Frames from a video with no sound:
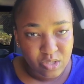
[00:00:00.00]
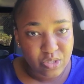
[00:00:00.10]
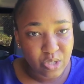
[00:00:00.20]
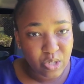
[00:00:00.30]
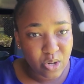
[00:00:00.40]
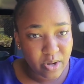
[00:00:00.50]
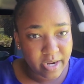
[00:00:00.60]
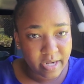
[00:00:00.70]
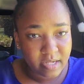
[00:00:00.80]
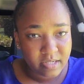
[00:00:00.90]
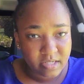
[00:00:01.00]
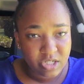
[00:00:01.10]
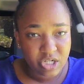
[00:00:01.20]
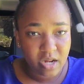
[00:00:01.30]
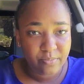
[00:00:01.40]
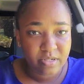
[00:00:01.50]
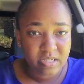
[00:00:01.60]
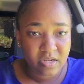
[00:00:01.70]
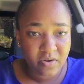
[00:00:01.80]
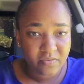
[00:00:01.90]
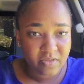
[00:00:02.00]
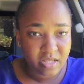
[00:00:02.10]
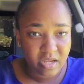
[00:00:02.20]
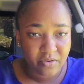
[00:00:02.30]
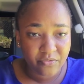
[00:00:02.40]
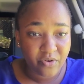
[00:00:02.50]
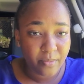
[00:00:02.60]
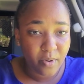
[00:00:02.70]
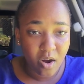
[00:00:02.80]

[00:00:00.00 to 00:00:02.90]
The Lord shall preserve thee from